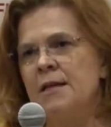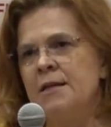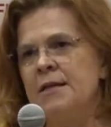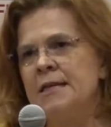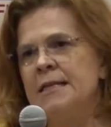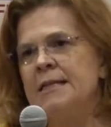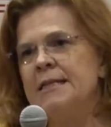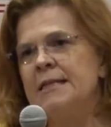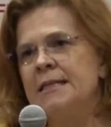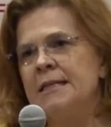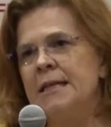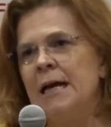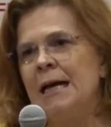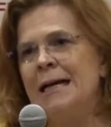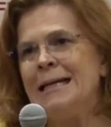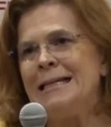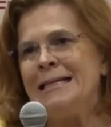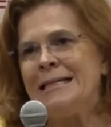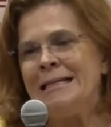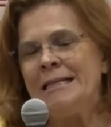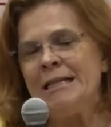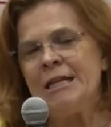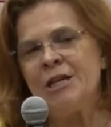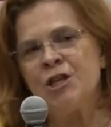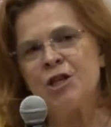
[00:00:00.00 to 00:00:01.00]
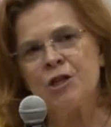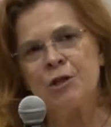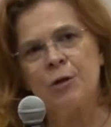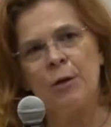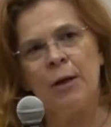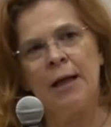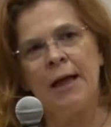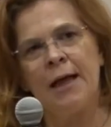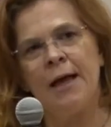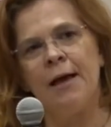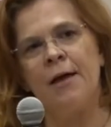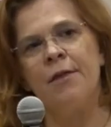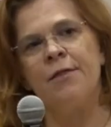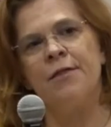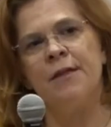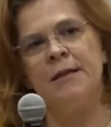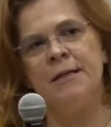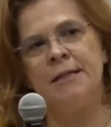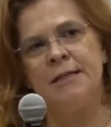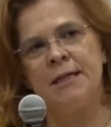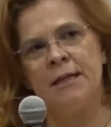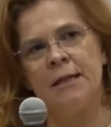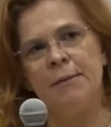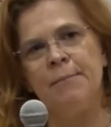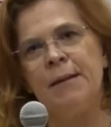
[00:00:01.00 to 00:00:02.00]
this digital health
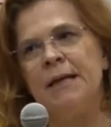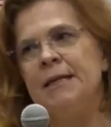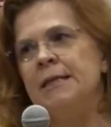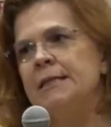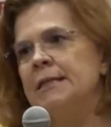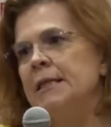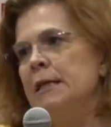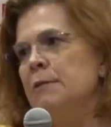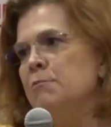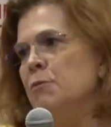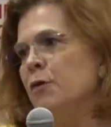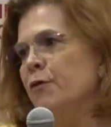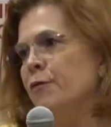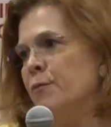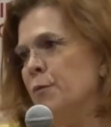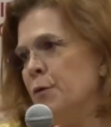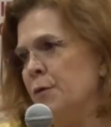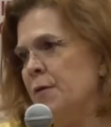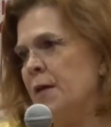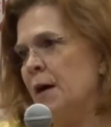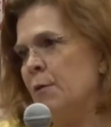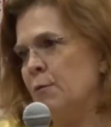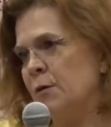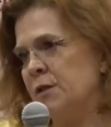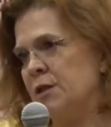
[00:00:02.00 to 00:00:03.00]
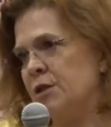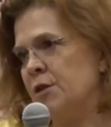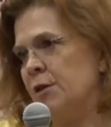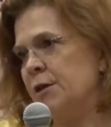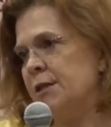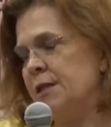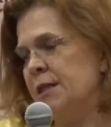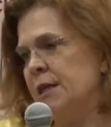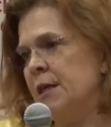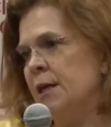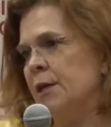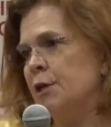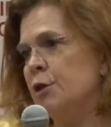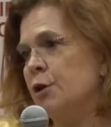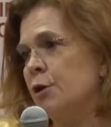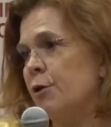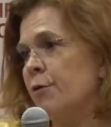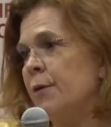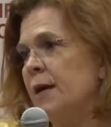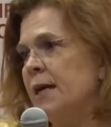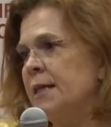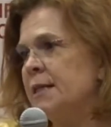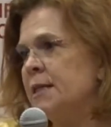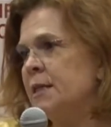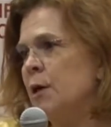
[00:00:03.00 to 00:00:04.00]
and telemedicine movement that we're starting to create.